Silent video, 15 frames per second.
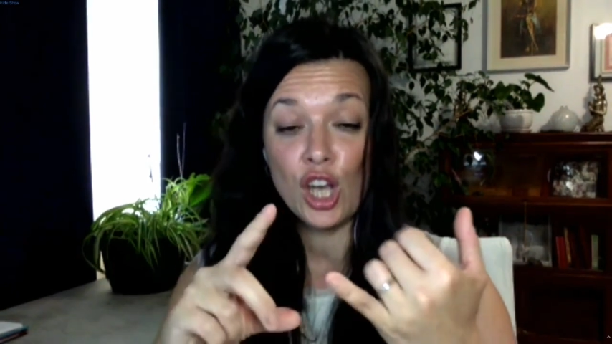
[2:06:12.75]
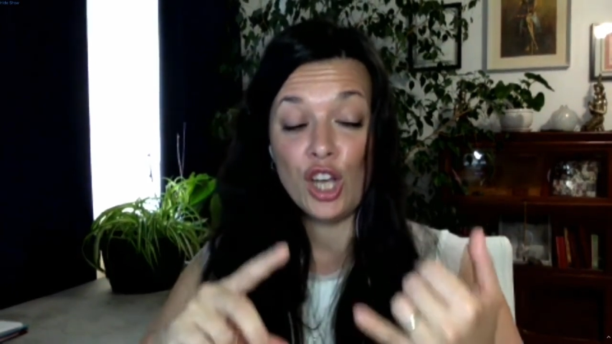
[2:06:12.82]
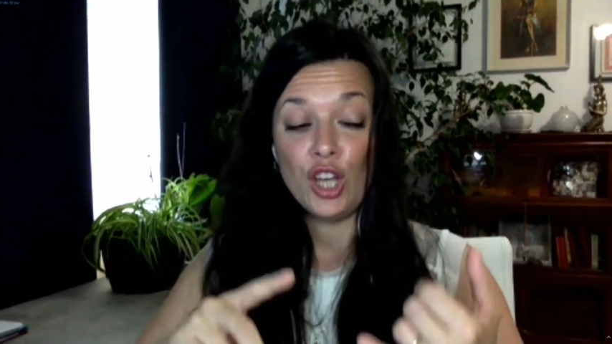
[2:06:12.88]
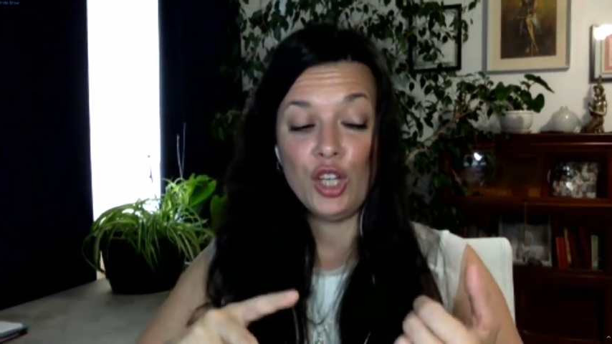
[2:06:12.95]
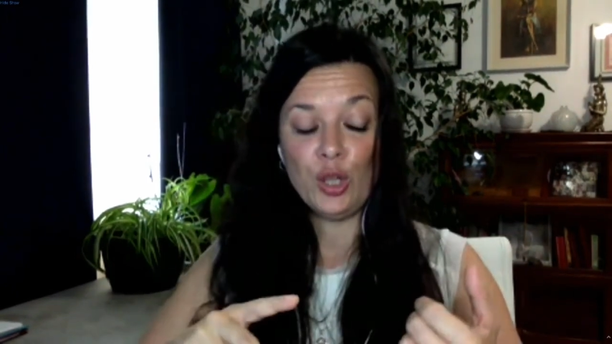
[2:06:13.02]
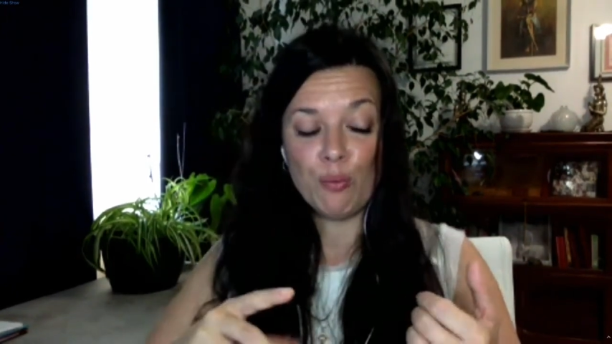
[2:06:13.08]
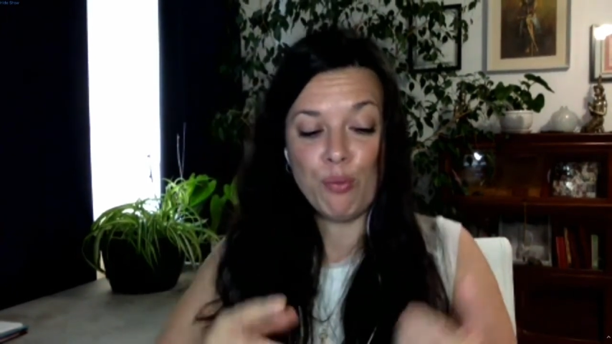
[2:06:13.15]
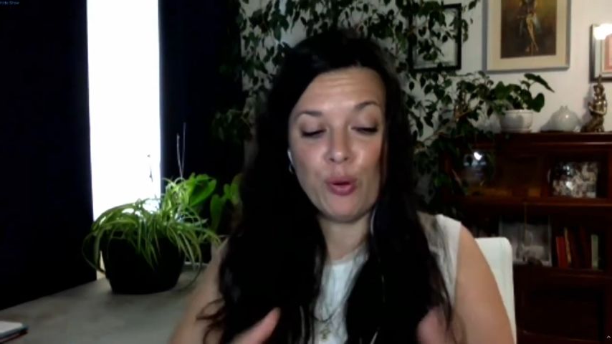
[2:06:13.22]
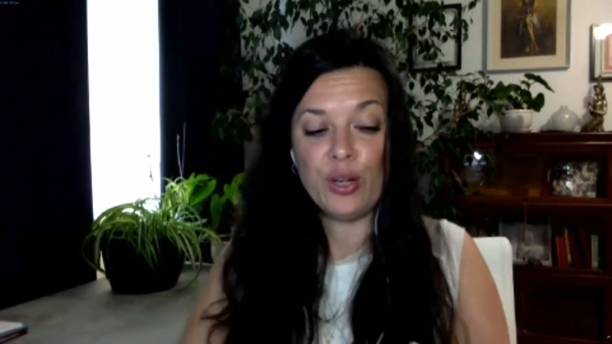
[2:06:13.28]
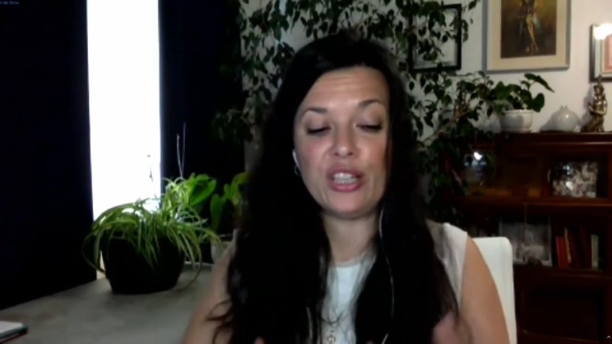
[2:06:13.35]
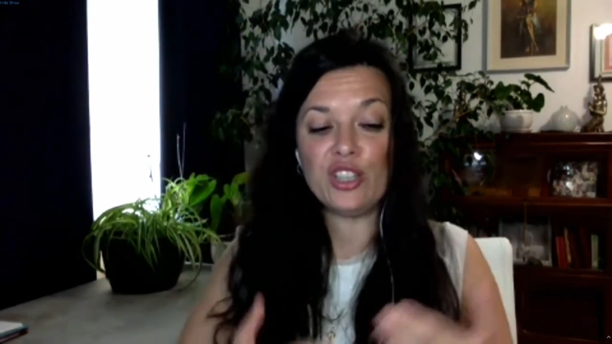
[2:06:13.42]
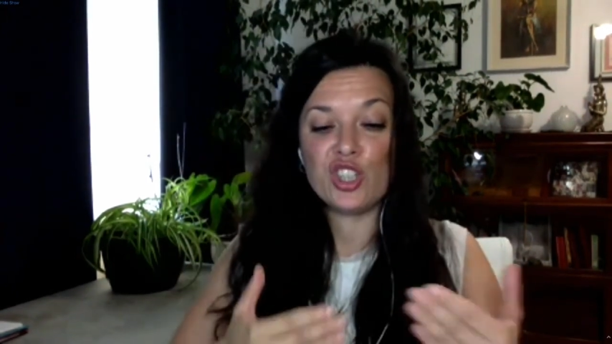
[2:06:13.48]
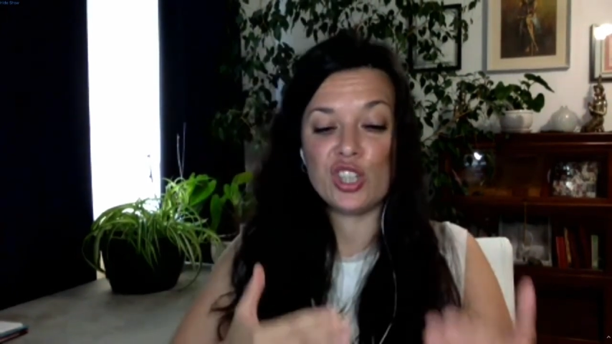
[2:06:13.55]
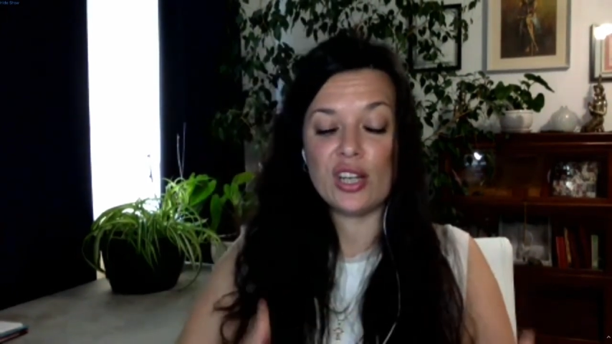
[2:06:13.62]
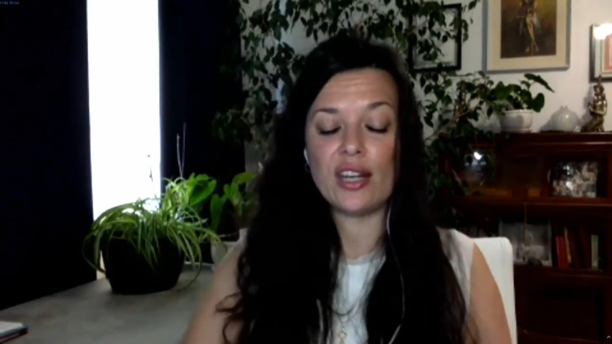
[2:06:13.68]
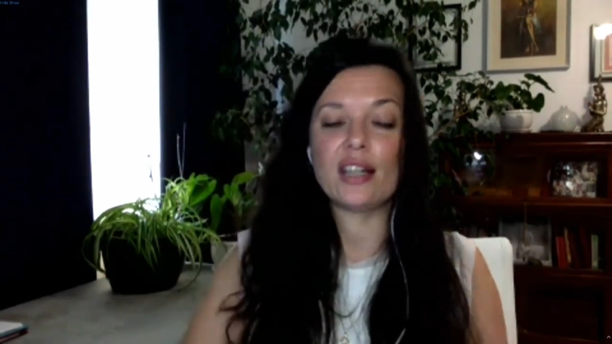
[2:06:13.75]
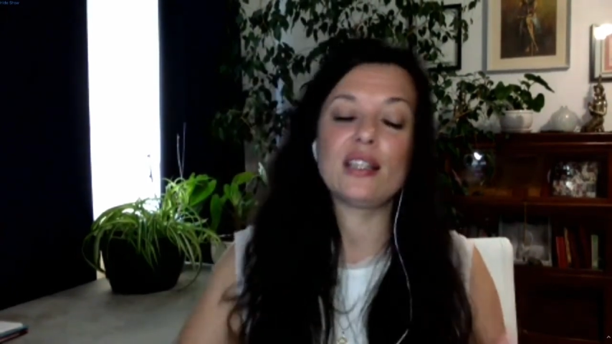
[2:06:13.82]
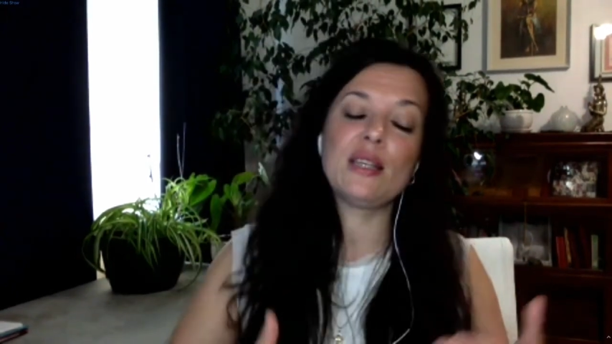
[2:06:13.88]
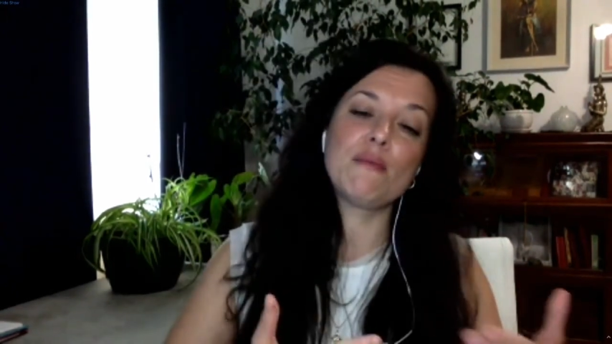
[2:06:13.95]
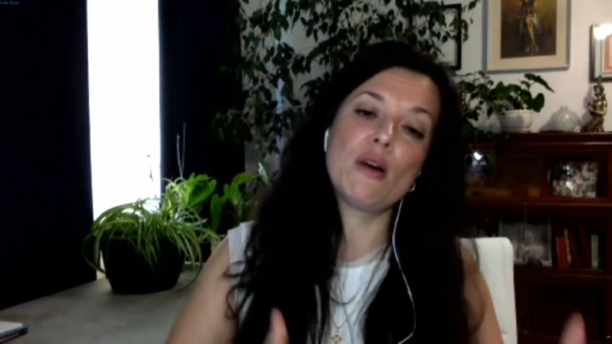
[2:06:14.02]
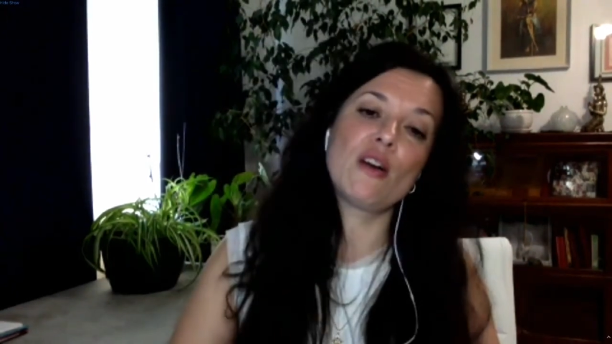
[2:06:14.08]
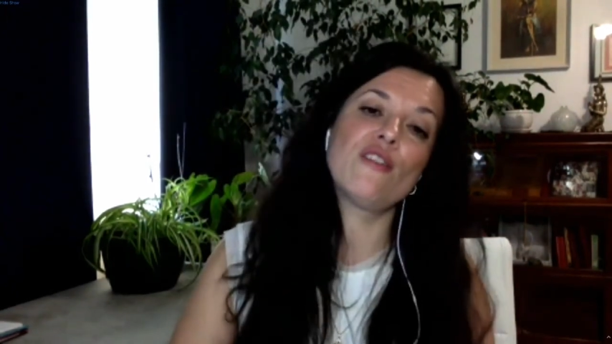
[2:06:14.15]
you're putting genetically
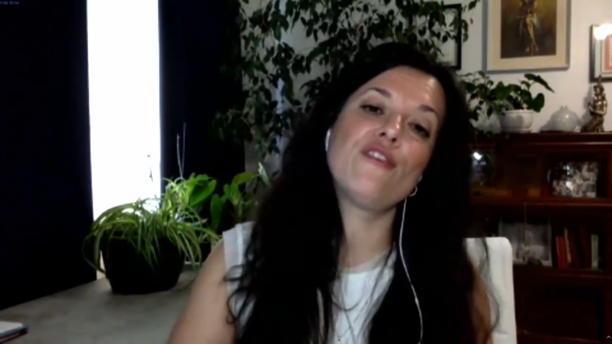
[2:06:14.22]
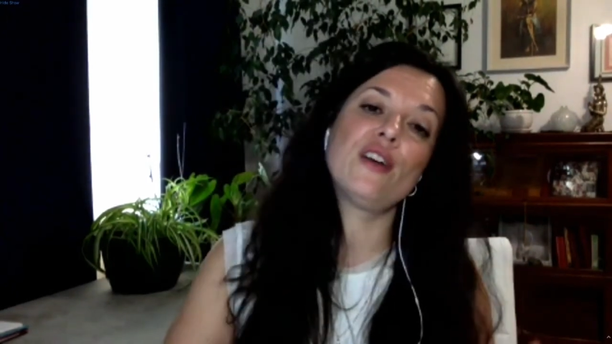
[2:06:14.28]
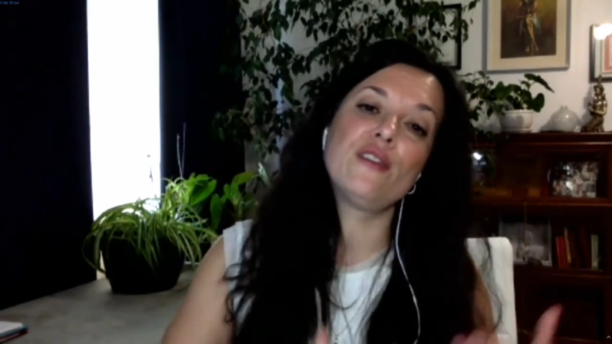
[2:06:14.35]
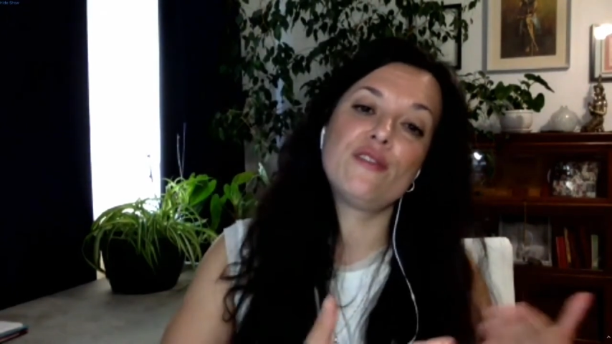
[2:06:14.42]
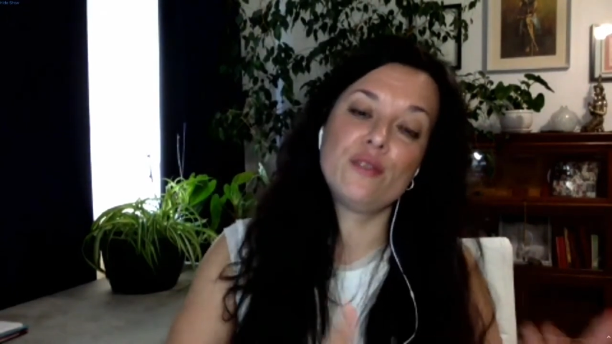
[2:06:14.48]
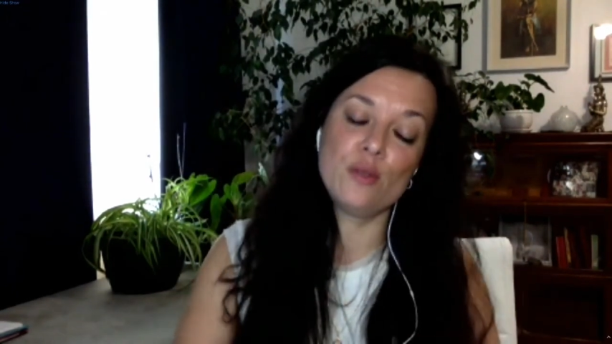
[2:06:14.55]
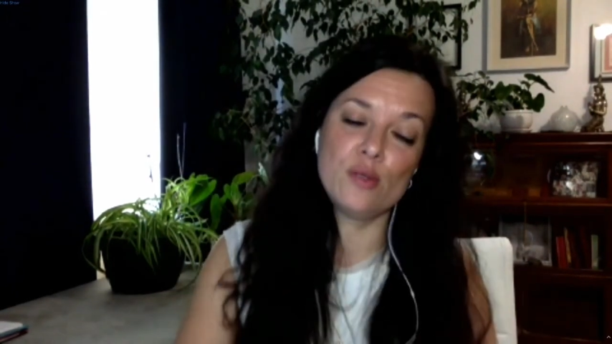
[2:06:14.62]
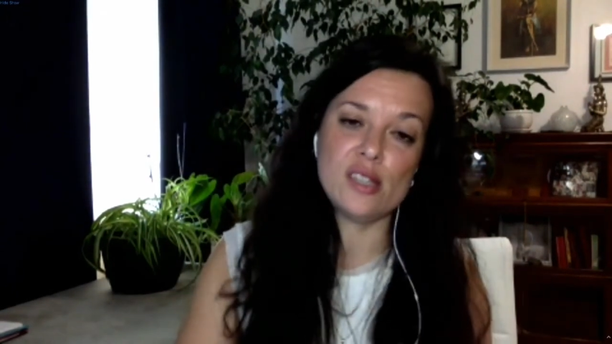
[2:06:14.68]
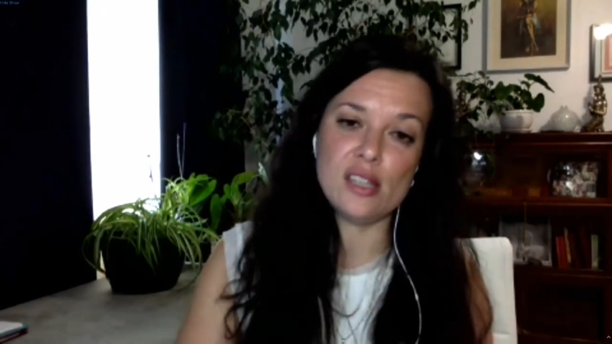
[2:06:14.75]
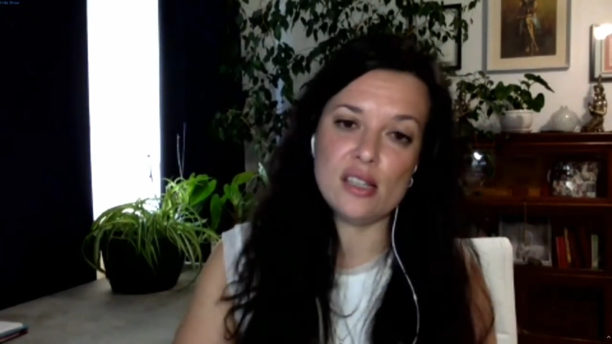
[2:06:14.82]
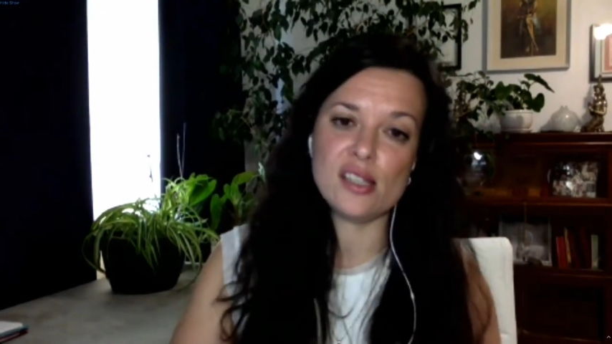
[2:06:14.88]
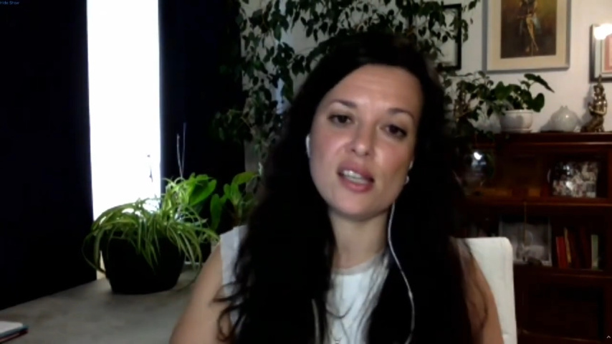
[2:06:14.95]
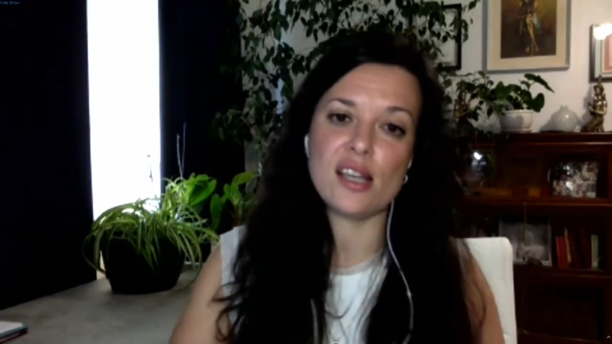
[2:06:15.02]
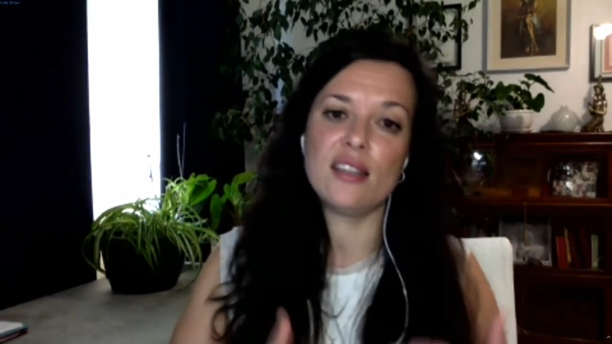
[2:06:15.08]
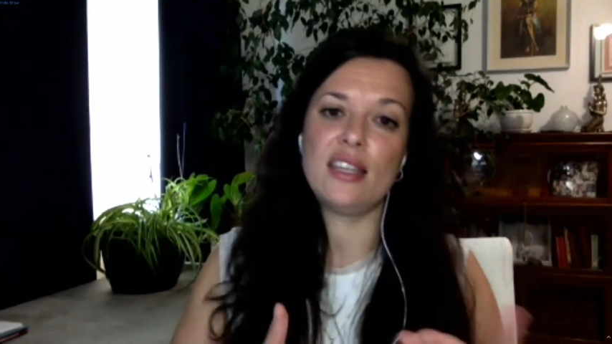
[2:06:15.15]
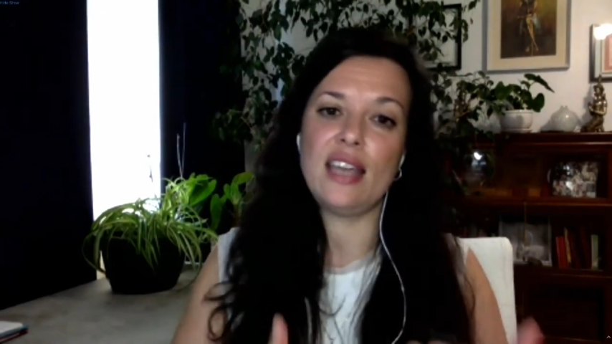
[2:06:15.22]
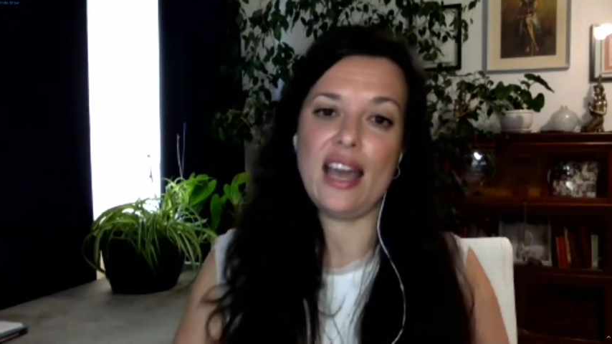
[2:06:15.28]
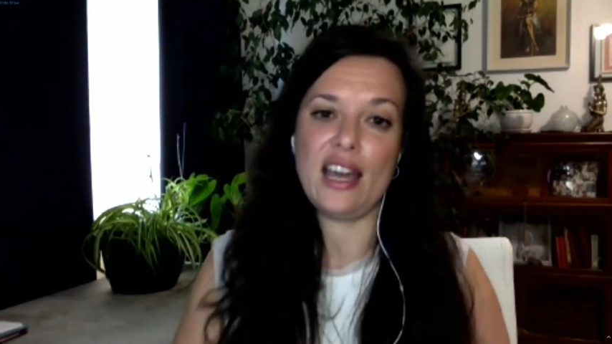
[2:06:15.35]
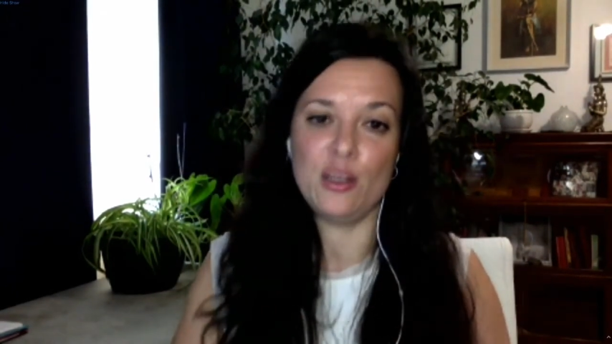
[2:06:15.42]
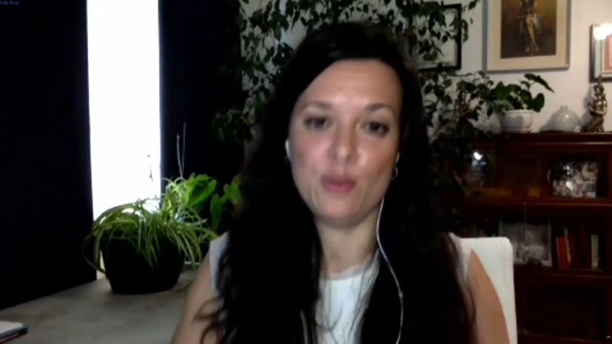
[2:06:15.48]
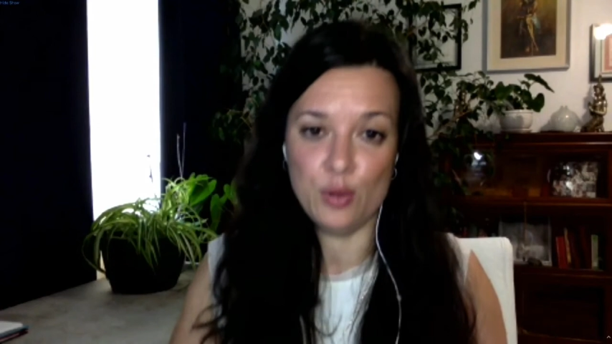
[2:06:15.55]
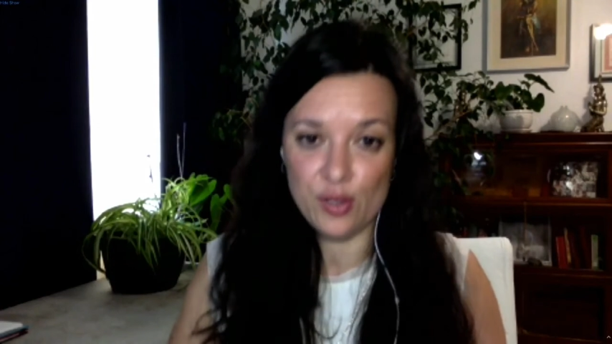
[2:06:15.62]
modified foods inside the
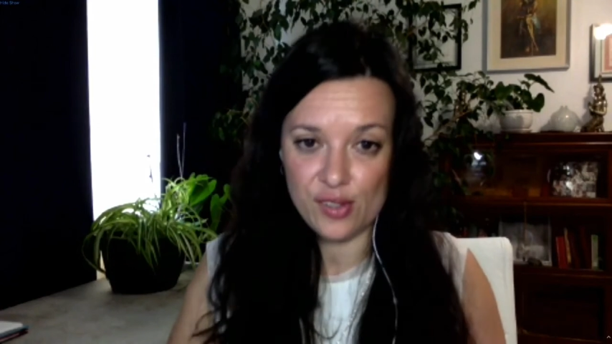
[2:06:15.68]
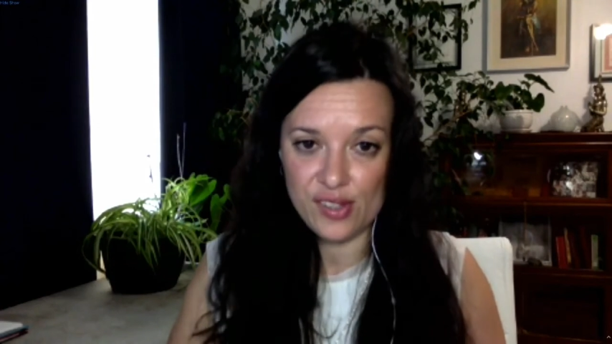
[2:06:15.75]
animals.